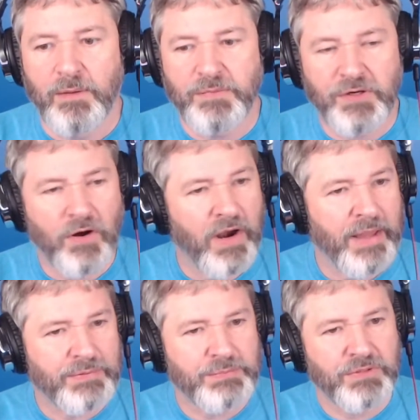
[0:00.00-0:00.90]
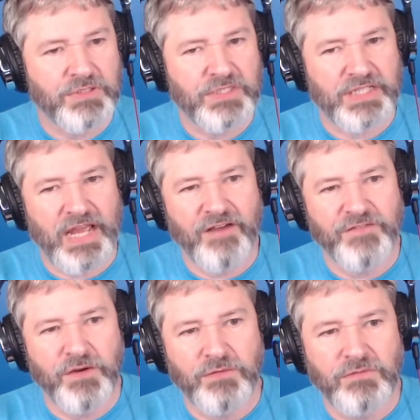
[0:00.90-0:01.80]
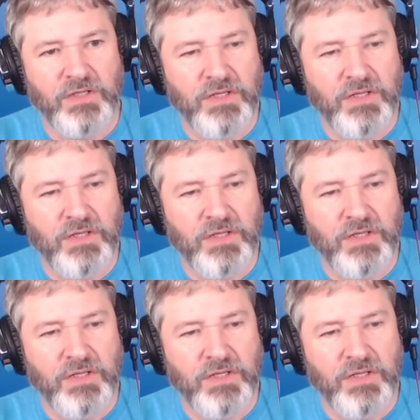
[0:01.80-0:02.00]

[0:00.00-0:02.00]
There are apps built into the iPhone,